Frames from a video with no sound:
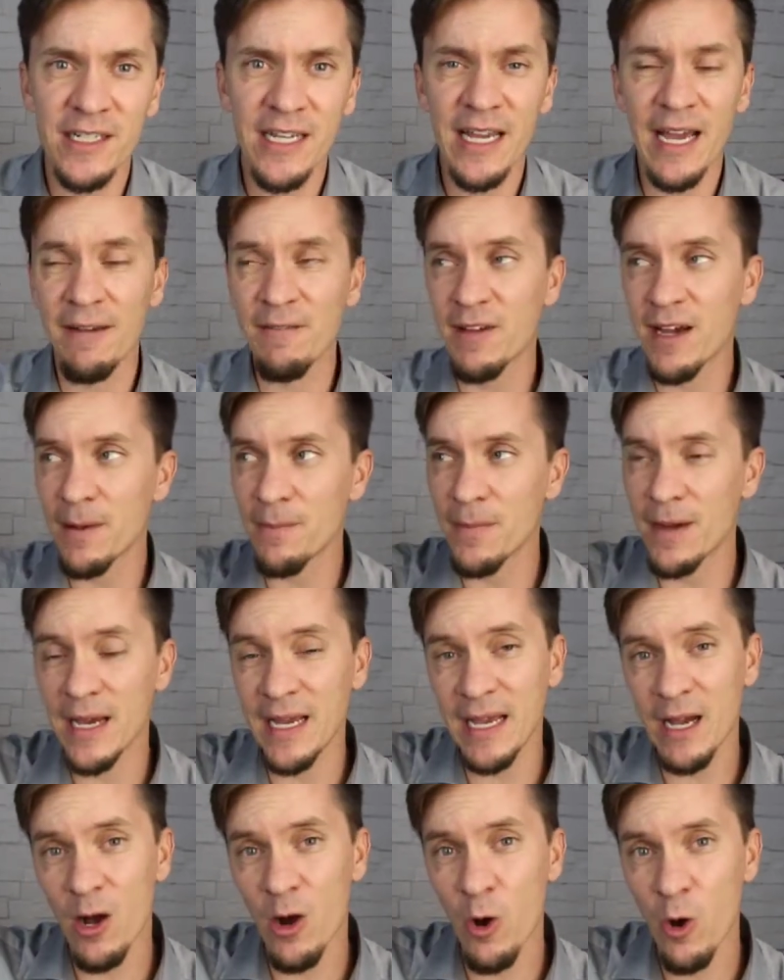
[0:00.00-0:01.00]
Okay, I've got
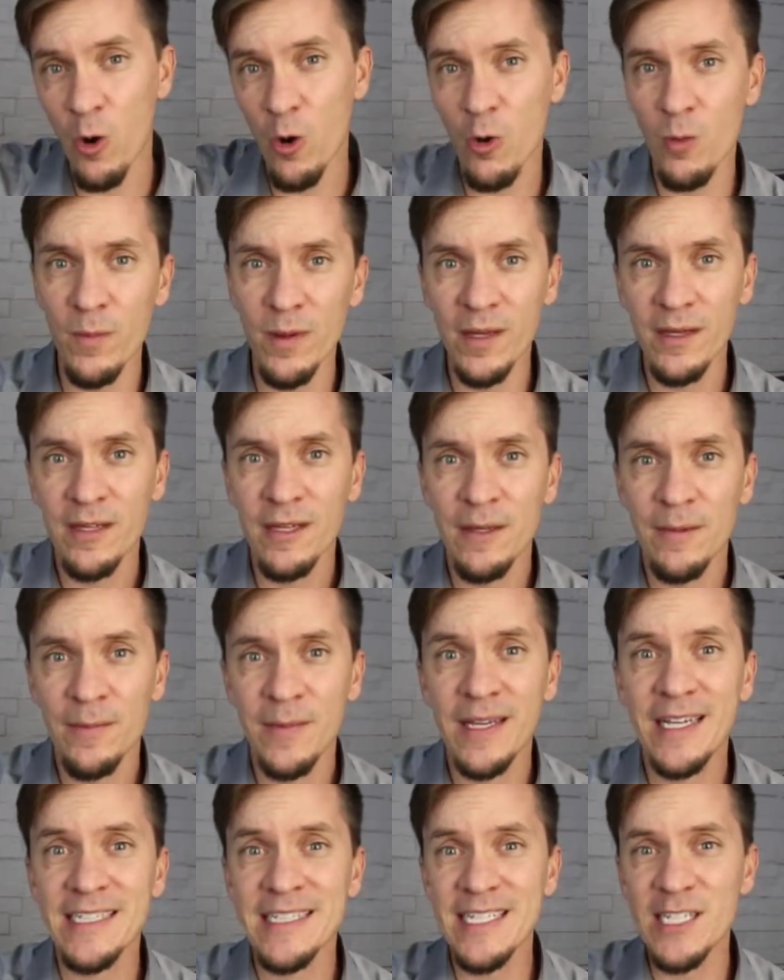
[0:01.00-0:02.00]
my home,
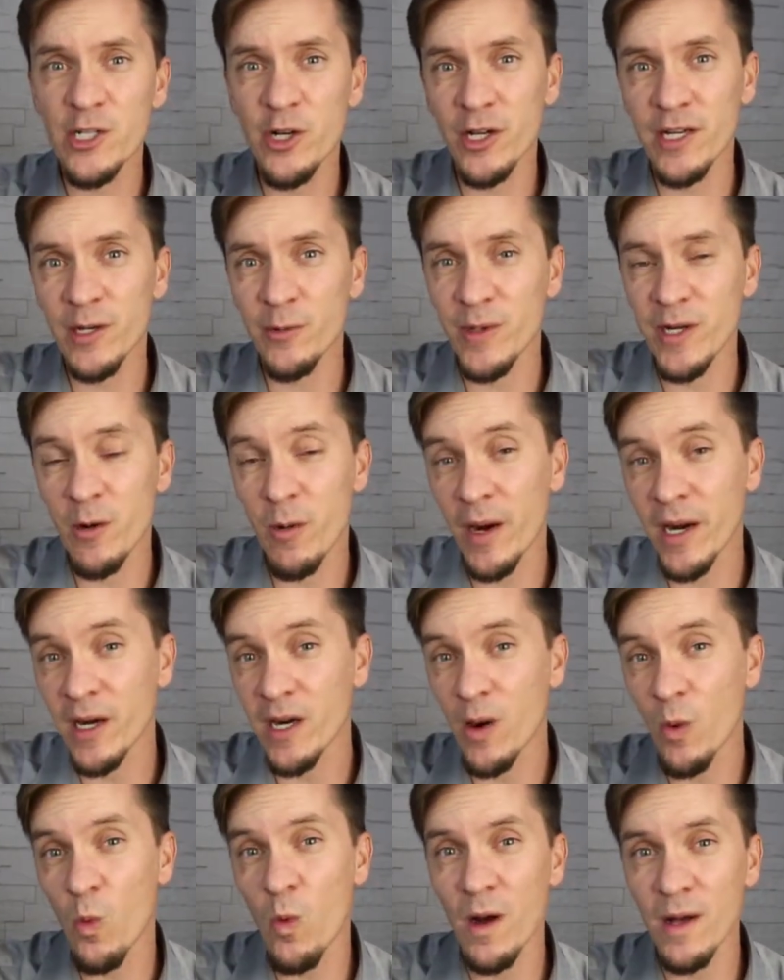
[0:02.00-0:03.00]
because it's going to
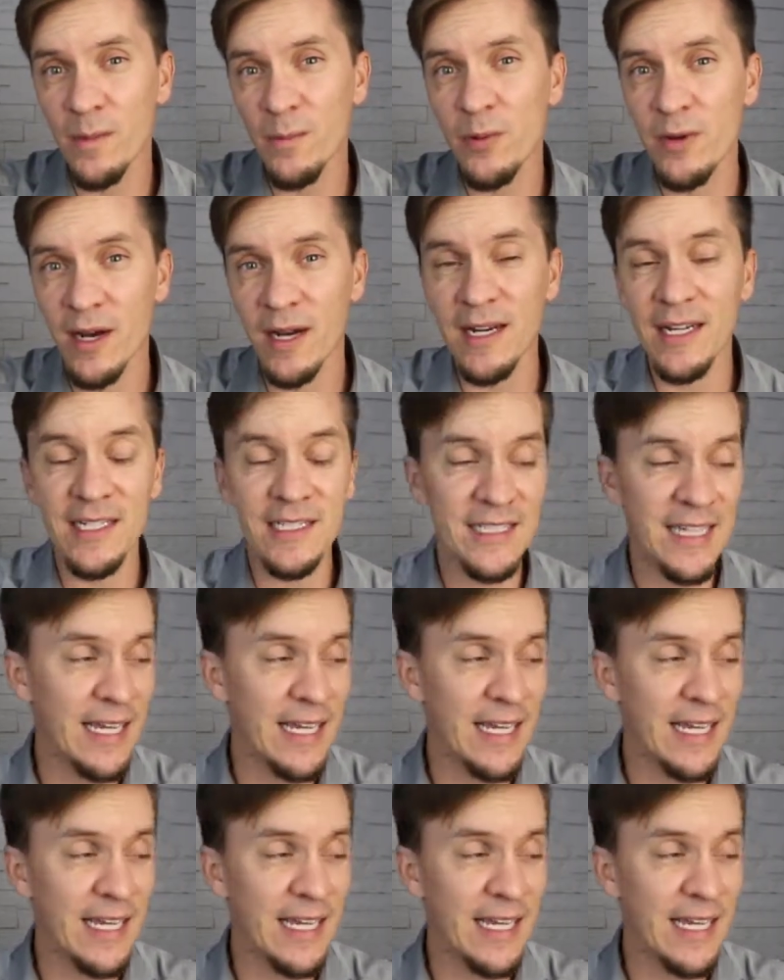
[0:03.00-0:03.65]
require one product,